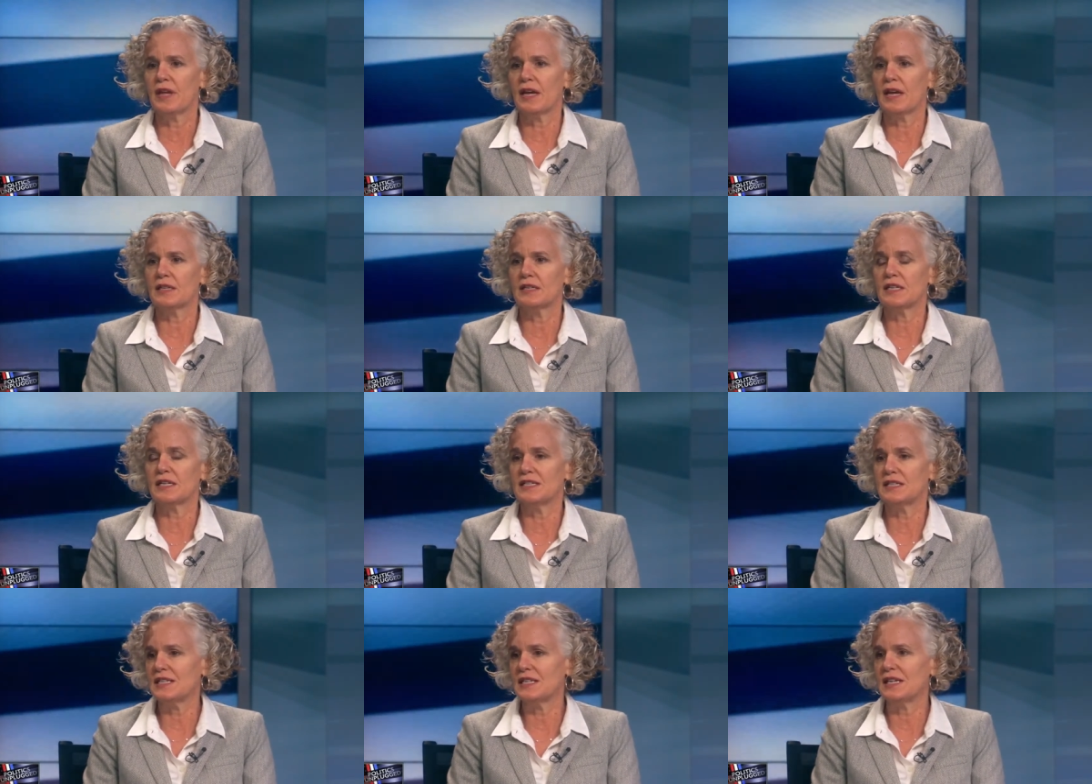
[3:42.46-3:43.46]
and
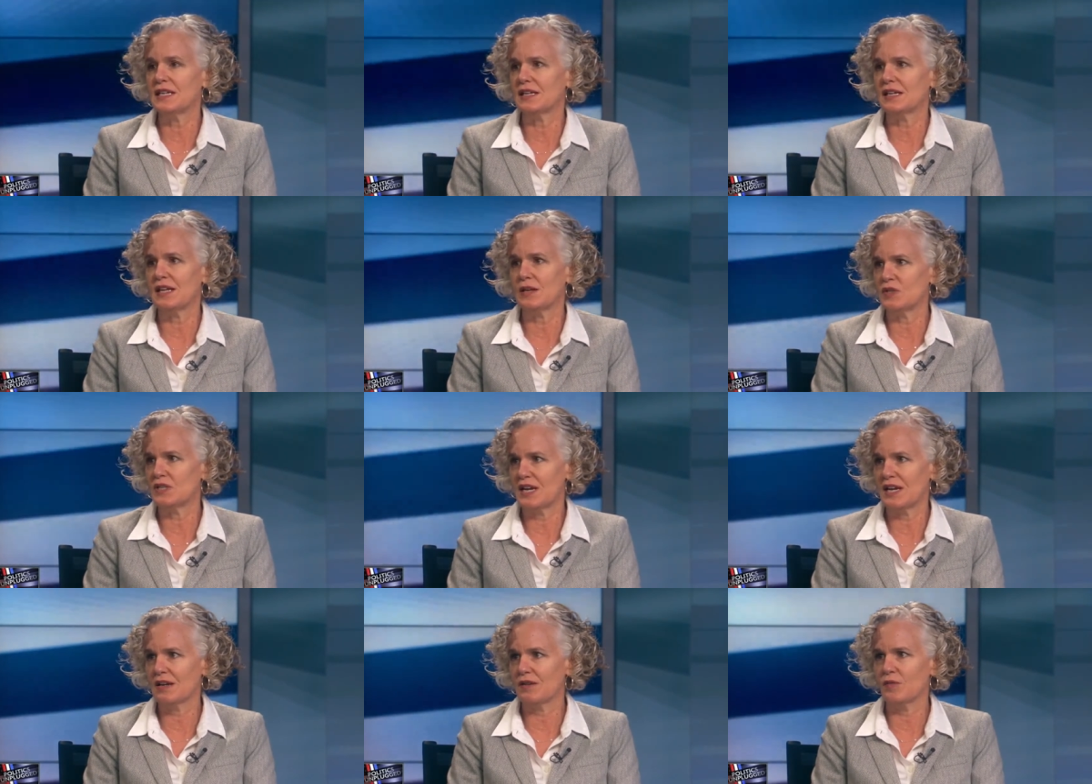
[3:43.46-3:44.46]
conceding that he would
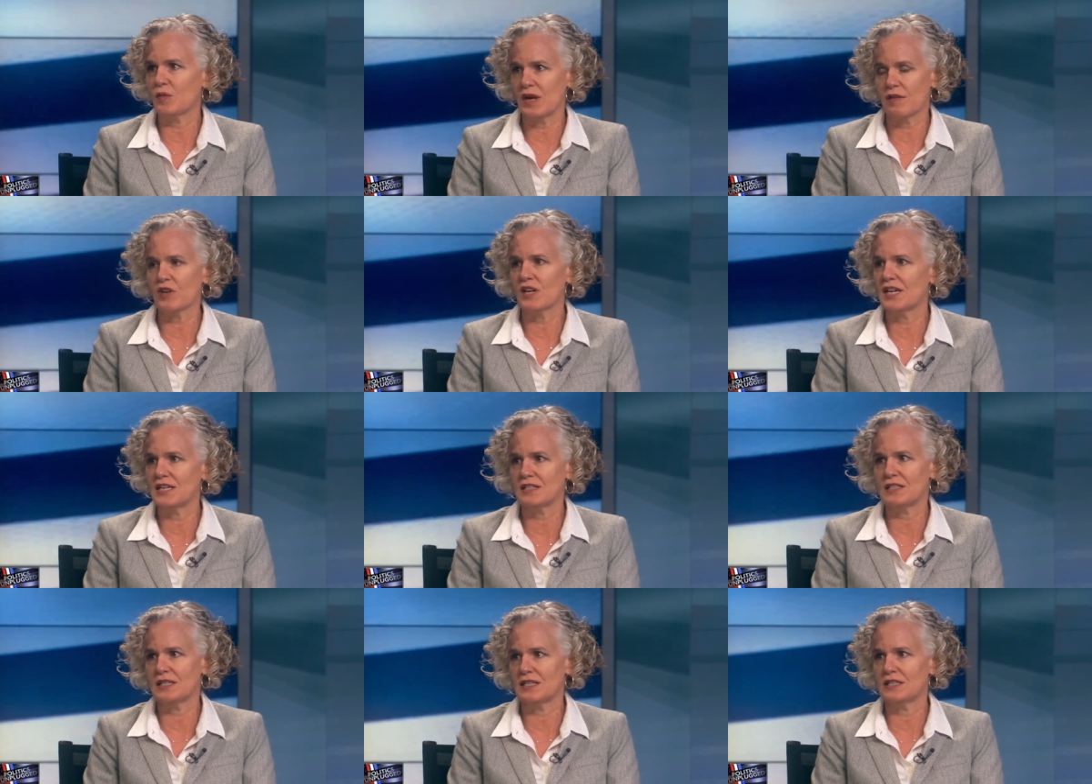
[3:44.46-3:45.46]
take whatever
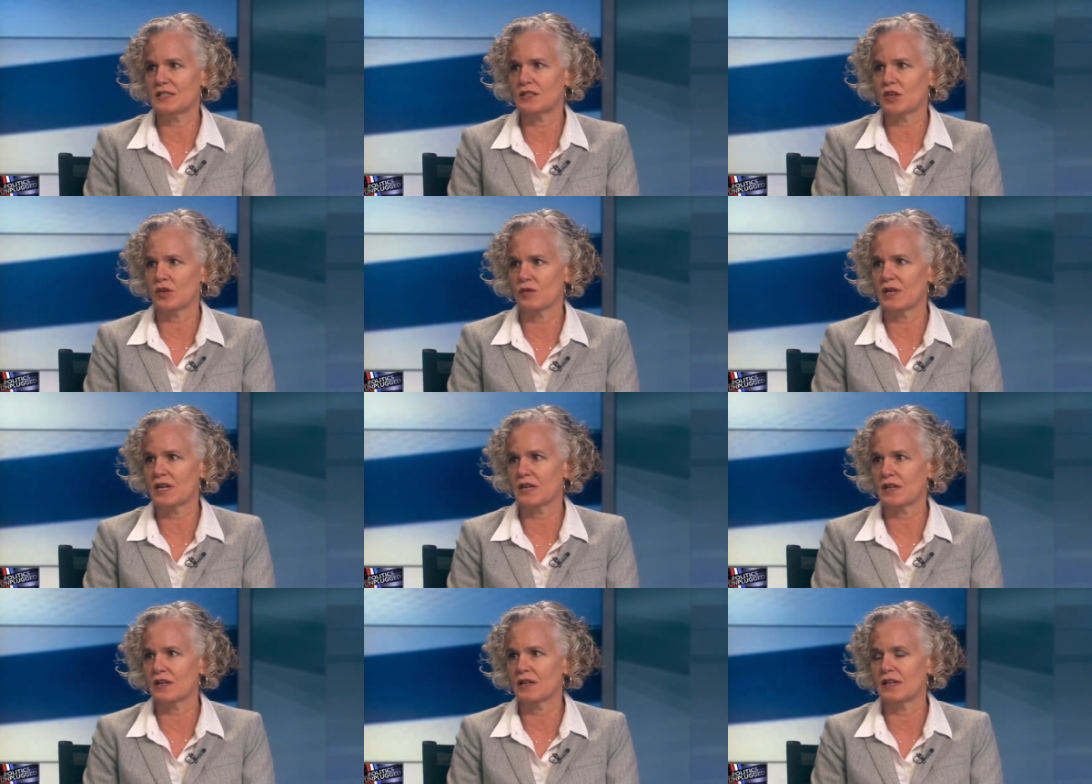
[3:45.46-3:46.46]
hits to his
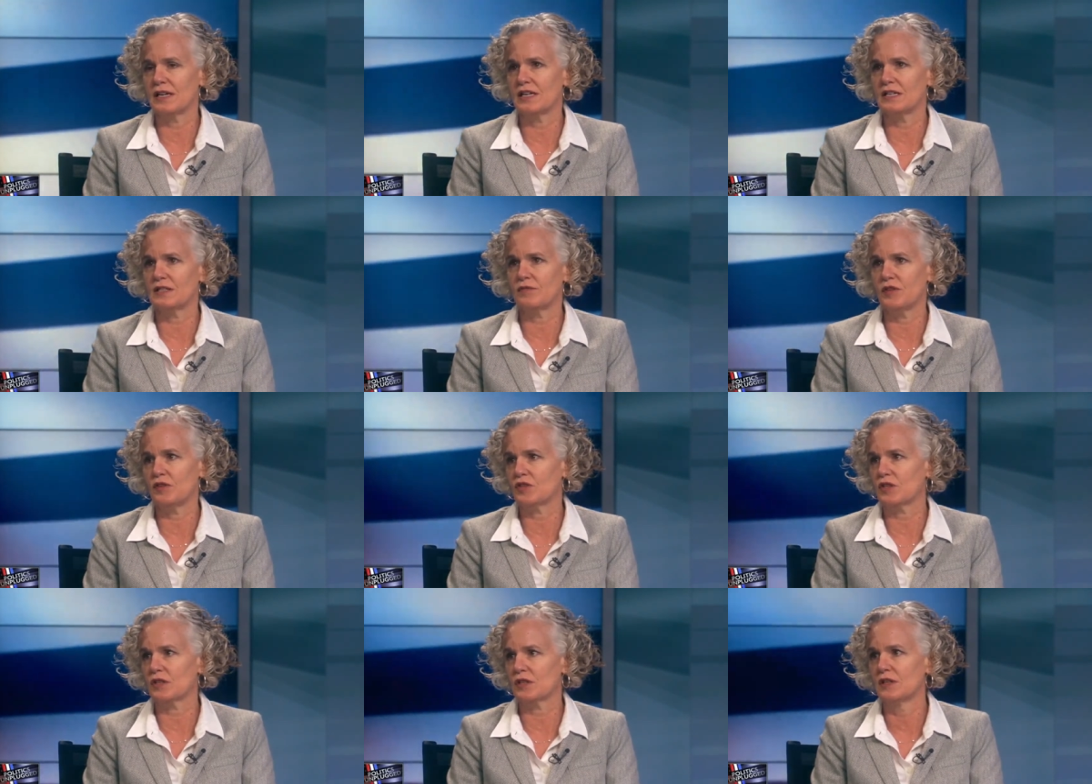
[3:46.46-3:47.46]
career and his
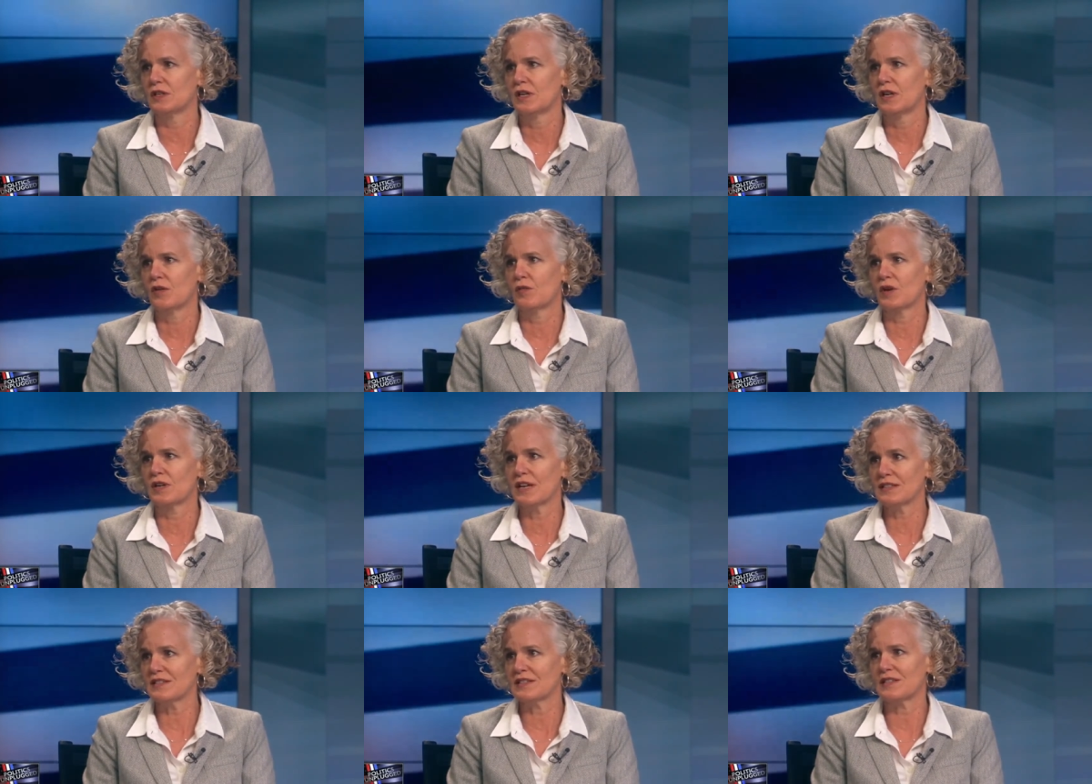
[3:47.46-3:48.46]
future were
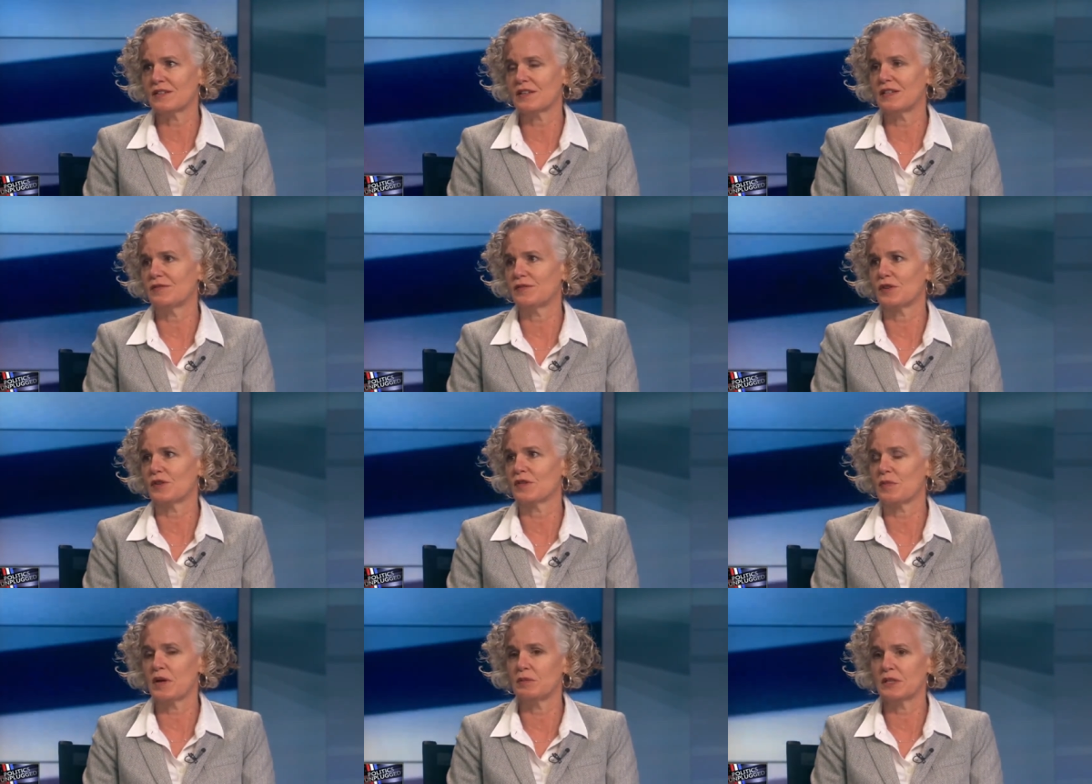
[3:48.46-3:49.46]
necessary for the
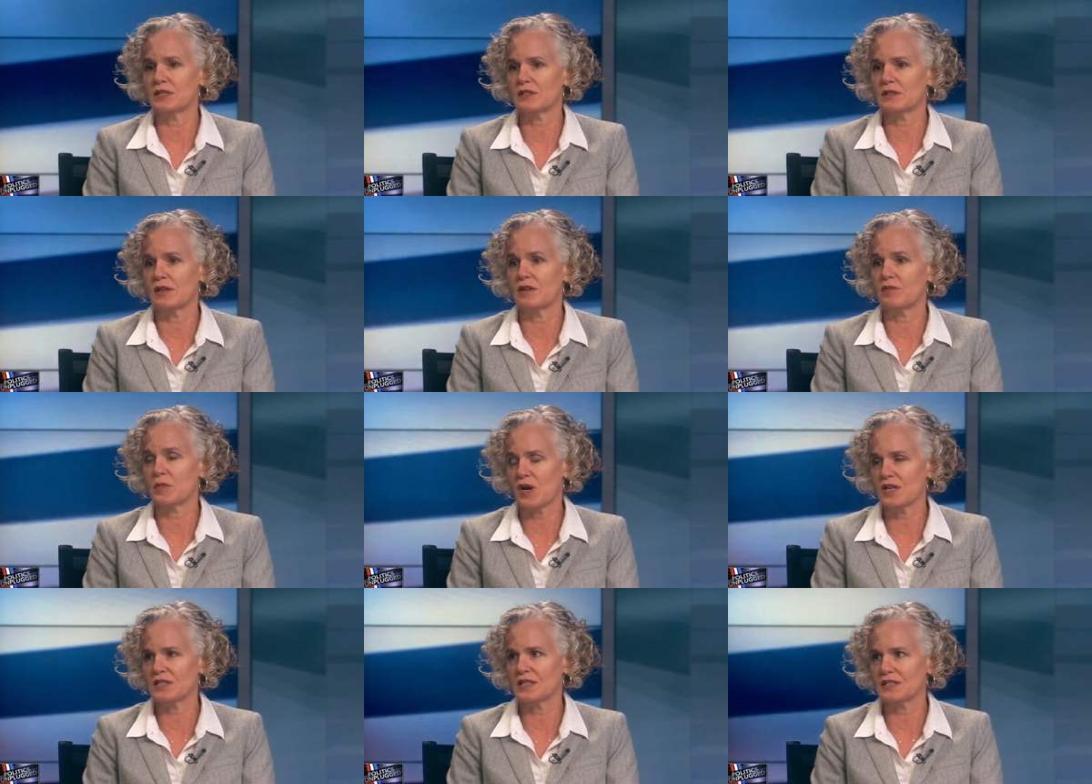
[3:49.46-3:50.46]
public to kind of
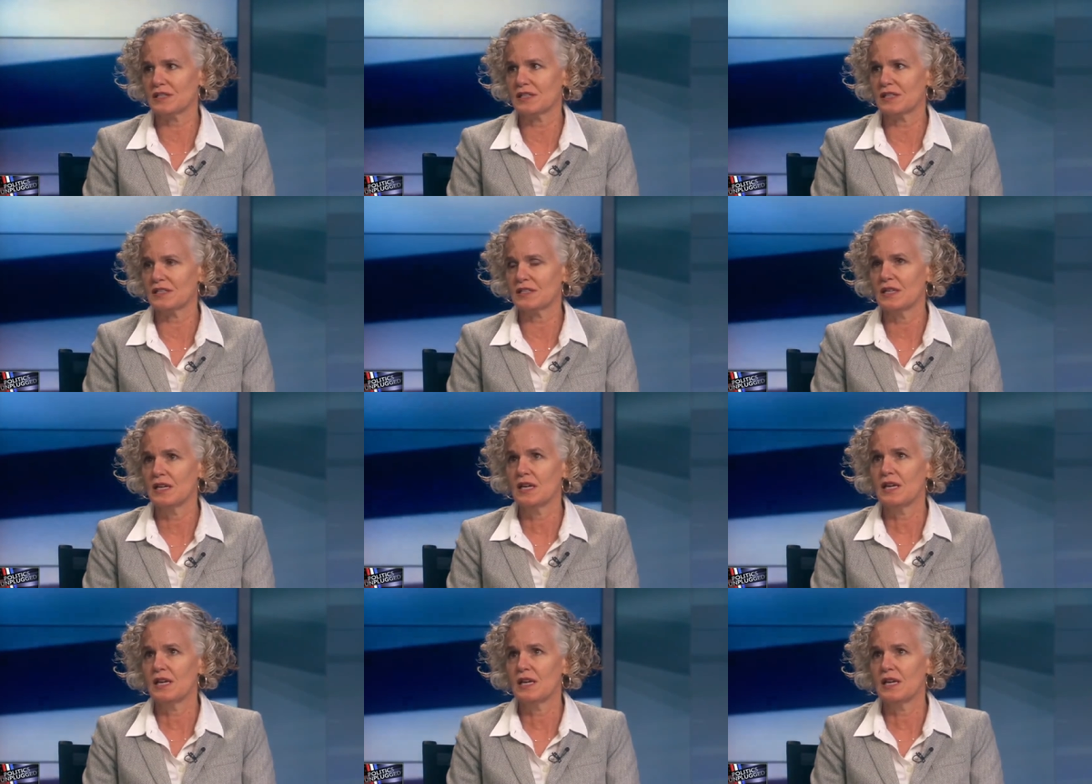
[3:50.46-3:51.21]
process this.